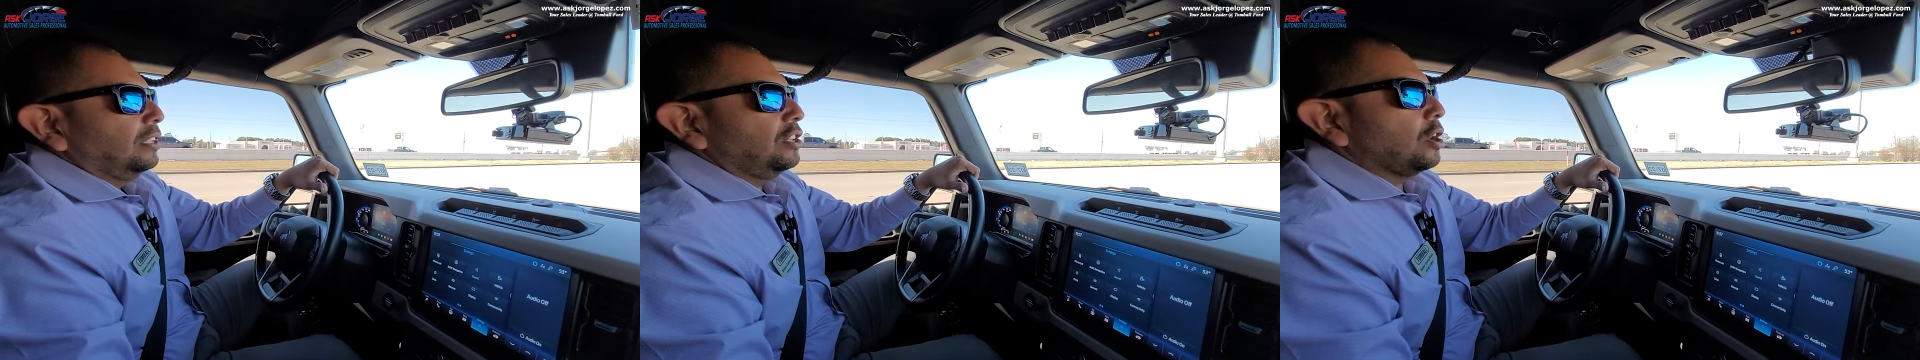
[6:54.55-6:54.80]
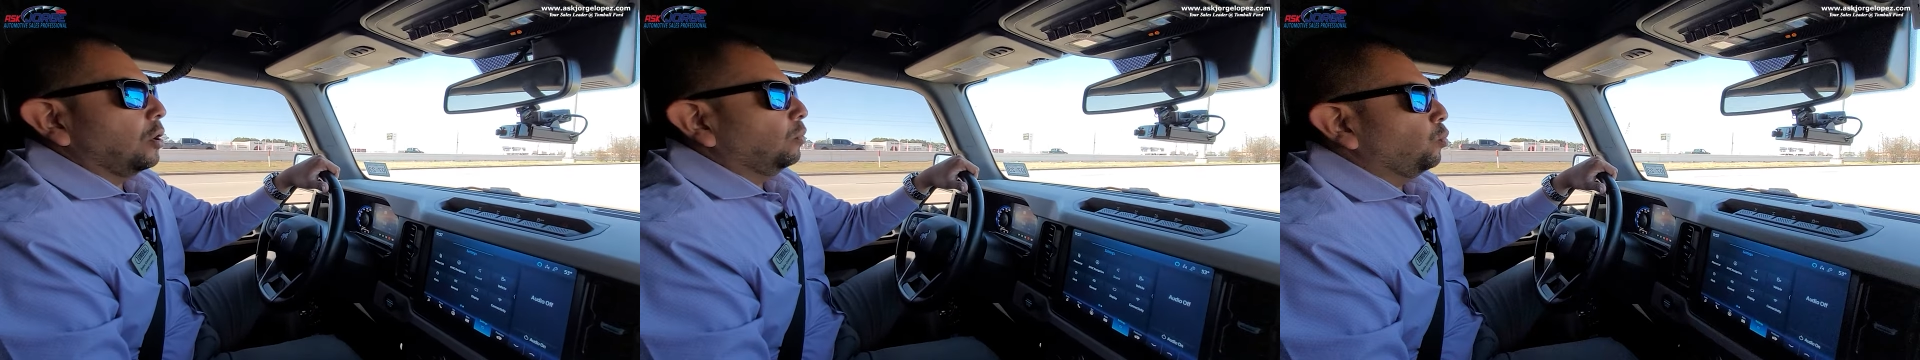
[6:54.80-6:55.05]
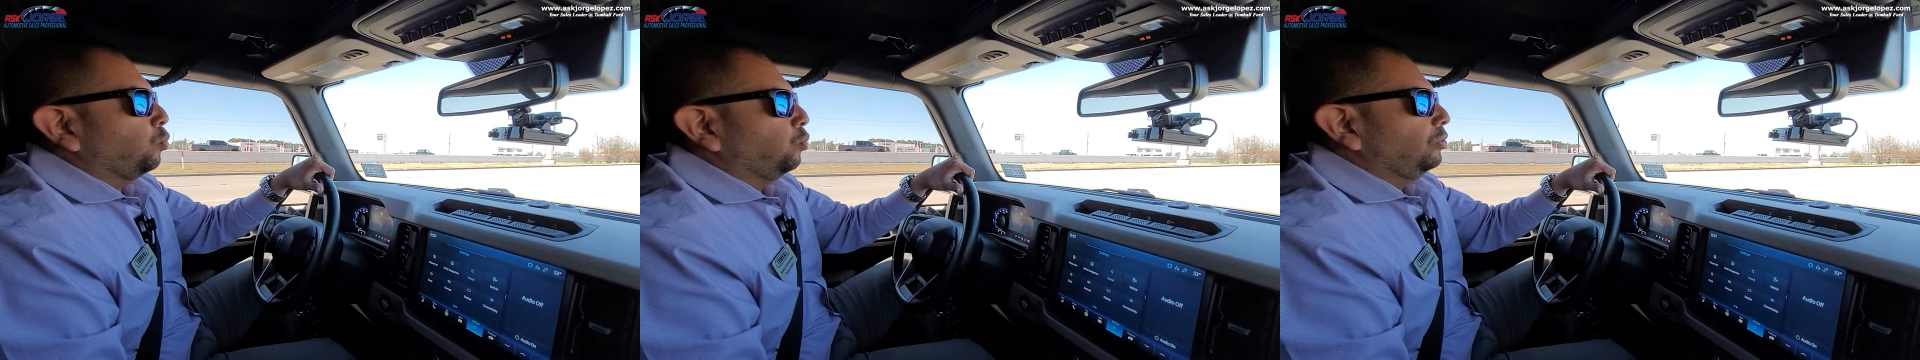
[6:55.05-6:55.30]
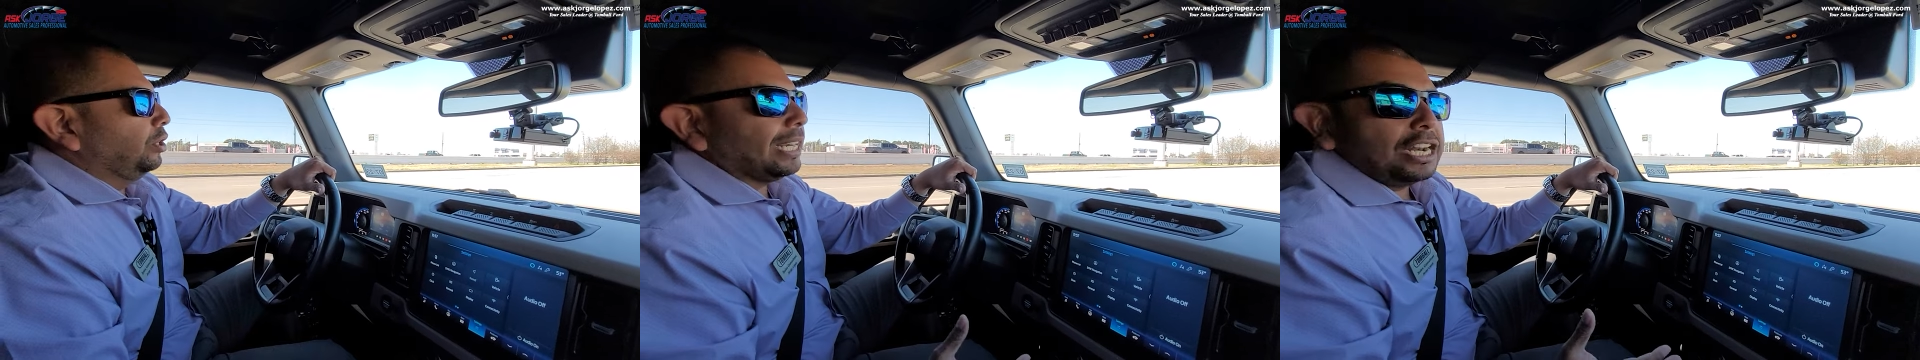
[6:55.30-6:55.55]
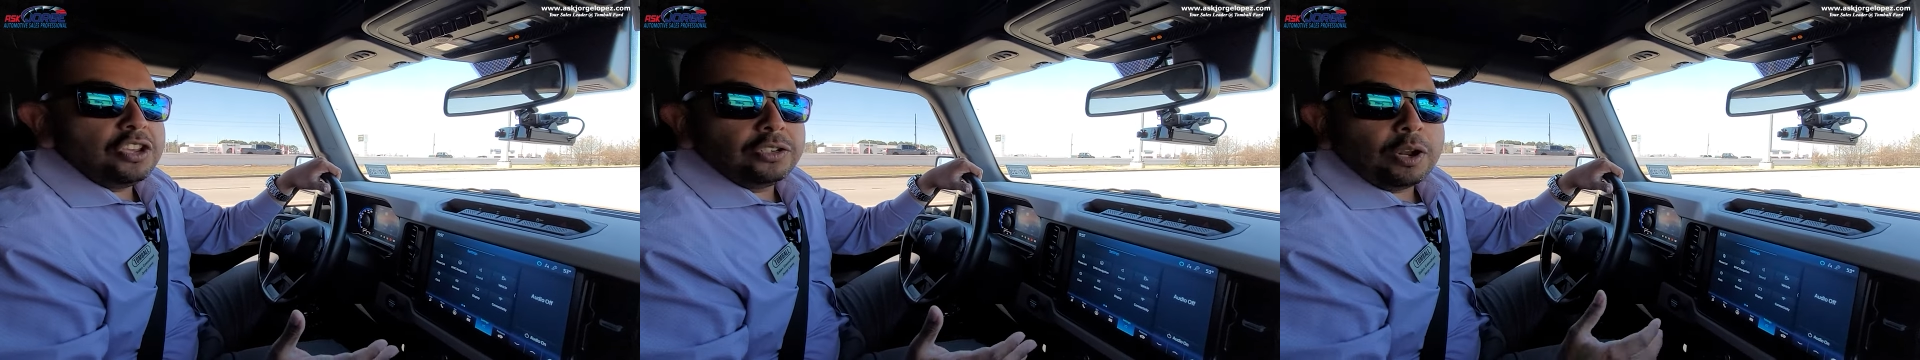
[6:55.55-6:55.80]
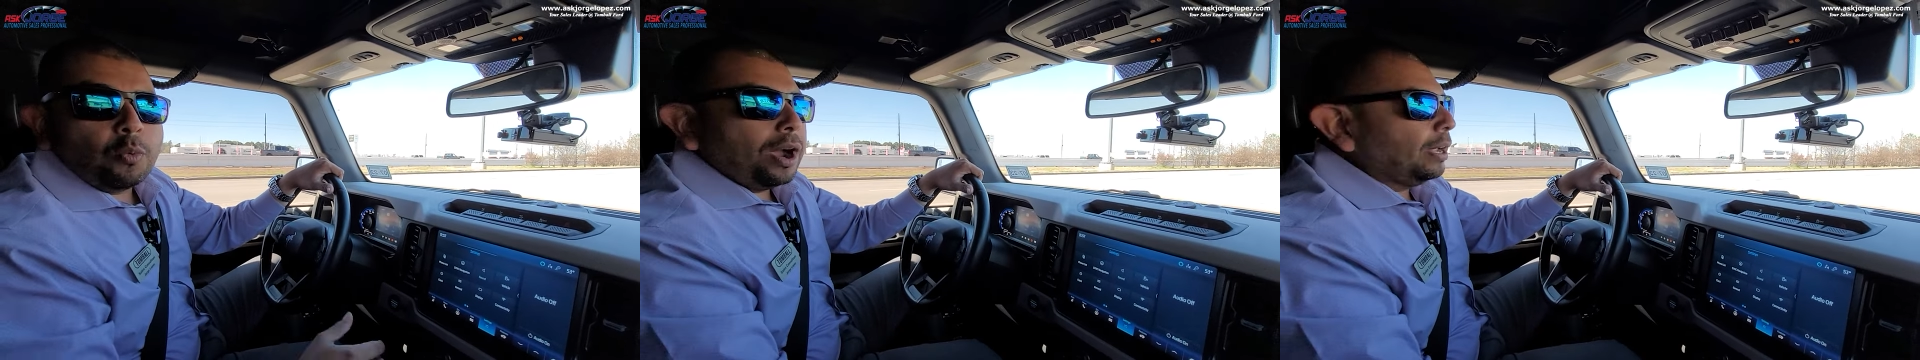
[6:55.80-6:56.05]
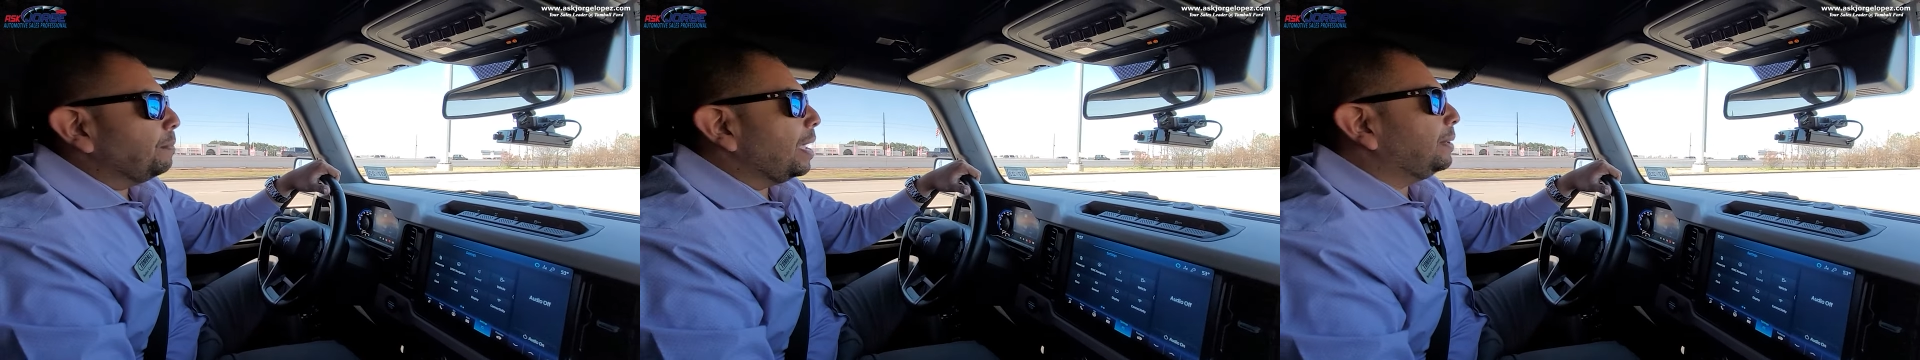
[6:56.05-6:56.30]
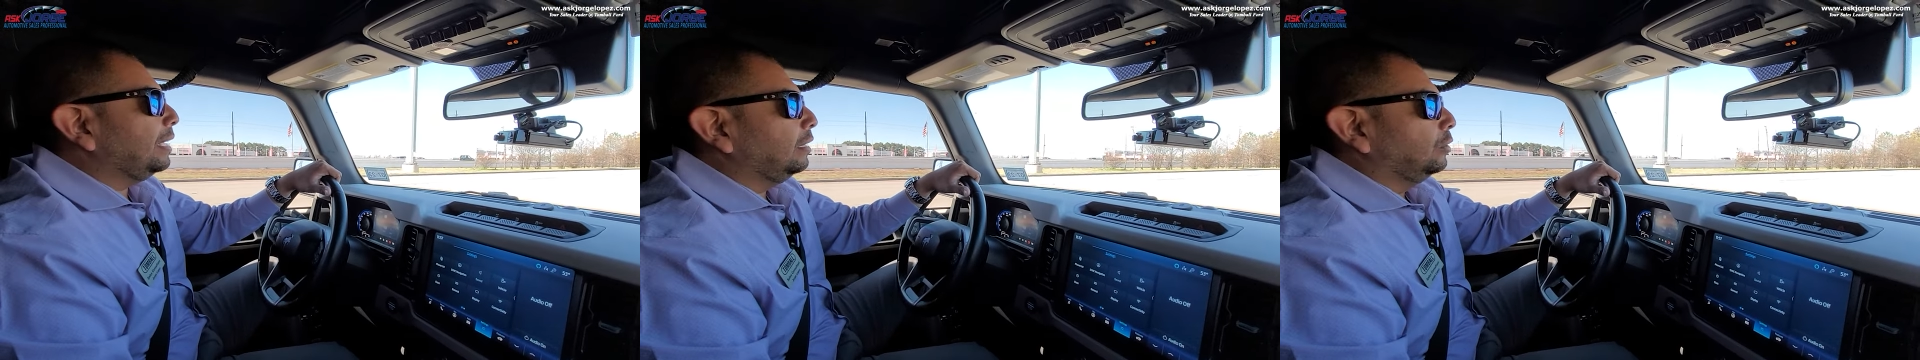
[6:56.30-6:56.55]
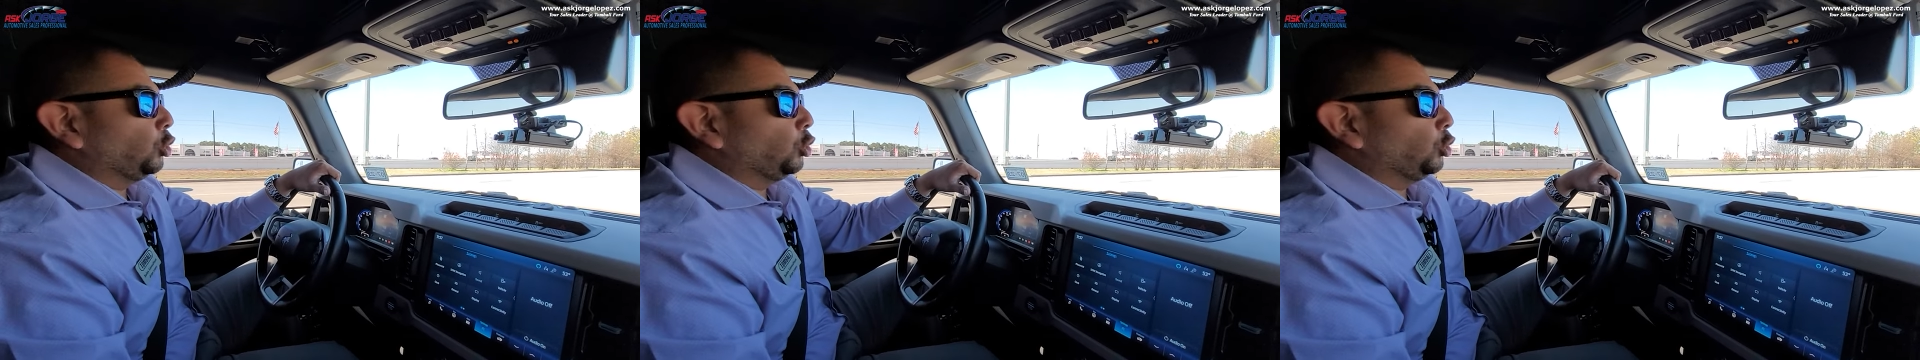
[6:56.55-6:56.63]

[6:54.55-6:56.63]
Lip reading: you know, you're gonna use it, what, maybe